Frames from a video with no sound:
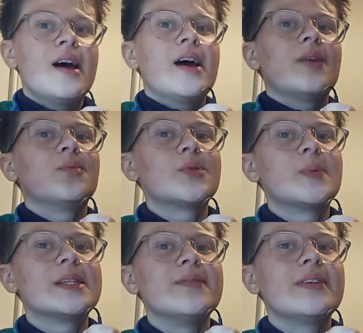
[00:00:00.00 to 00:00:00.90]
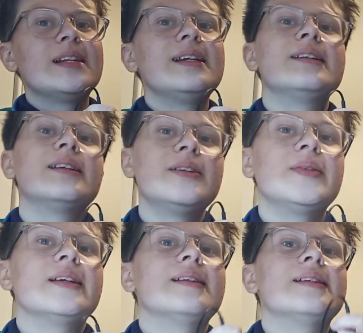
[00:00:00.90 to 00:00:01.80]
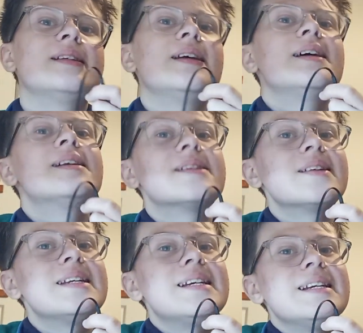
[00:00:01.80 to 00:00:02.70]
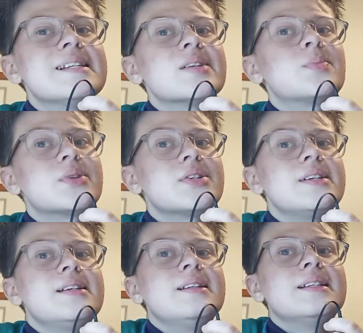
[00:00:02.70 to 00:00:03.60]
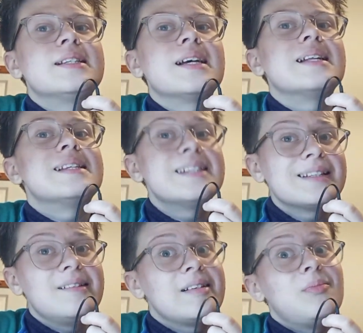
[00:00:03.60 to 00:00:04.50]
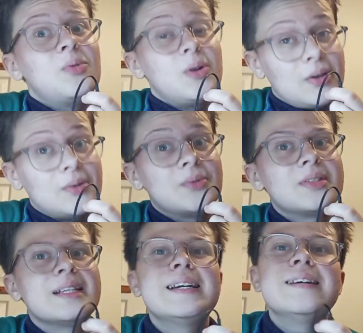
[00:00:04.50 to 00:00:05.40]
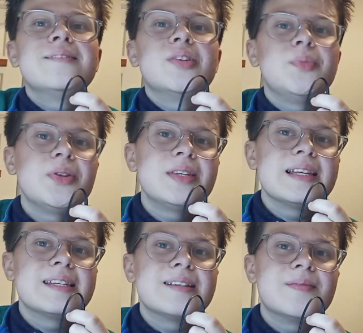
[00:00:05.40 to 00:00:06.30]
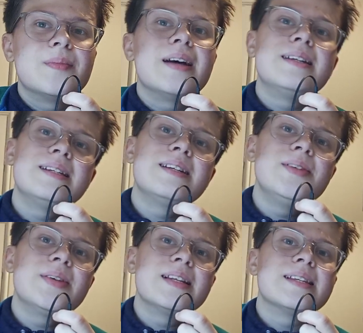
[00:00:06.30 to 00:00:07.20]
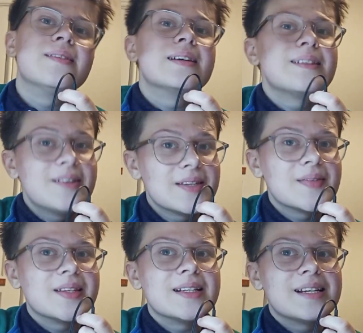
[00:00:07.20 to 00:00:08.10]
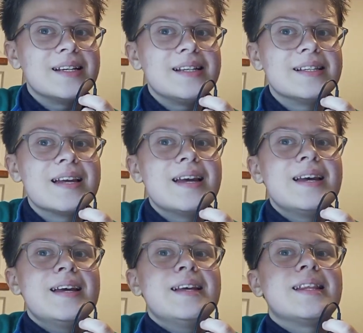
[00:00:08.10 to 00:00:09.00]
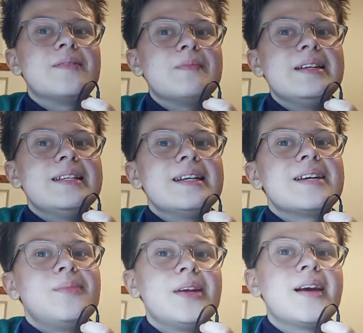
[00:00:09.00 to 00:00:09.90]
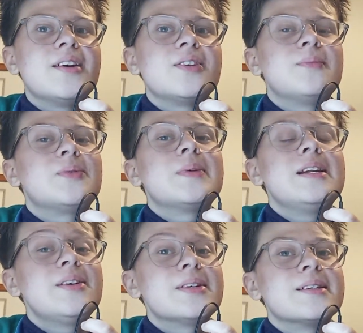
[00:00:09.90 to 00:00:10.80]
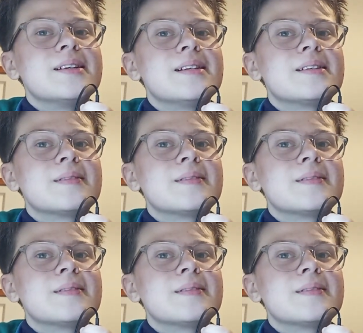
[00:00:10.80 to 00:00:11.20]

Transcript: and more specifically interleukins. Cytokines are proteins and signaling molecules for the immune system, and interleukins are a class of cytokines that mediate communication between leukocytes.